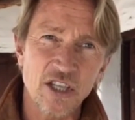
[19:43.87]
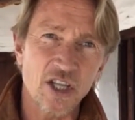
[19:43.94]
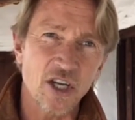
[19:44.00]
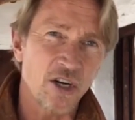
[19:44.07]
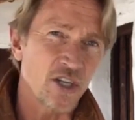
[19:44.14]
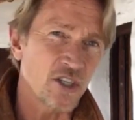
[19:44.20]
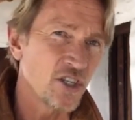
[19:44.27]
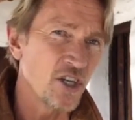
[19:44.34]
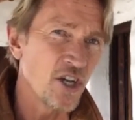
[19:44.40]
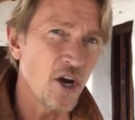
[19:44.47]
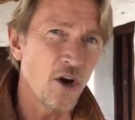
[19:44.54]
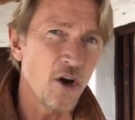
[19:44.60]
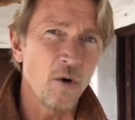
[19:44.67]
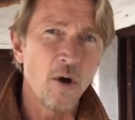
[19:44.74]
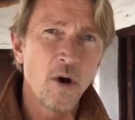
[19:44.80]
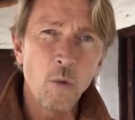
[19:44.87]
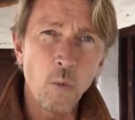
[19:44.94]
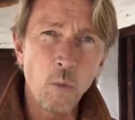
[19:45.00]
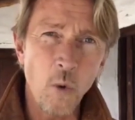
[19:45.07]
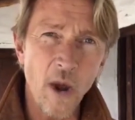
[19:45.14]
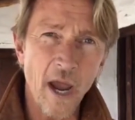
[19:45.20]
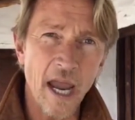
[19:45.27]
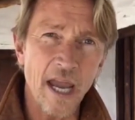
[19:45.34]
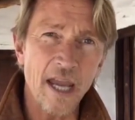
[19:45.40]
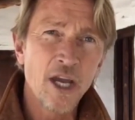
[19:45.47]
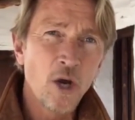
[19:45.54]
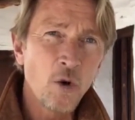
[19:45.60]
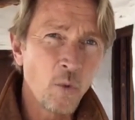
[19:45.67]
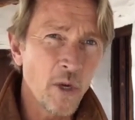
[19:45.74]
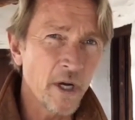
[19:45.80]
there is no way
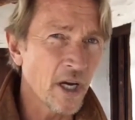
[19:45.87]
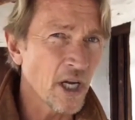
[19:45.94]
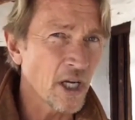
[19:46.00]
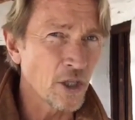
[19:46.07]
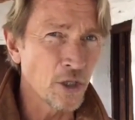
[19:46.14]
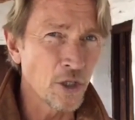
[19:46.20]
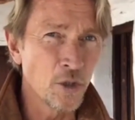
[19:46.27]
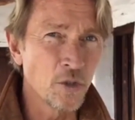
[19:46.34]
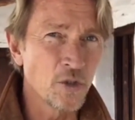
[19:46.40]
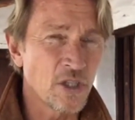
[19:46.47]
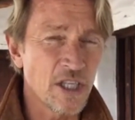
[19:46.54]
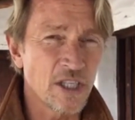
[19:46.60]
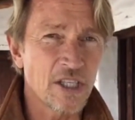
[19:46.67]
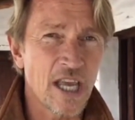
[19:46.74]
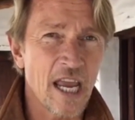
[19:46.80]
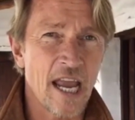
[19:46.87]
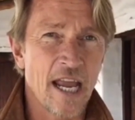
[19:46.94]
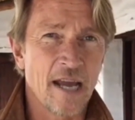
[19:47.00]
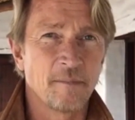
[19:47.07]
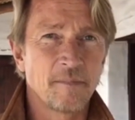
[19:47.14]
we are going to lose this game.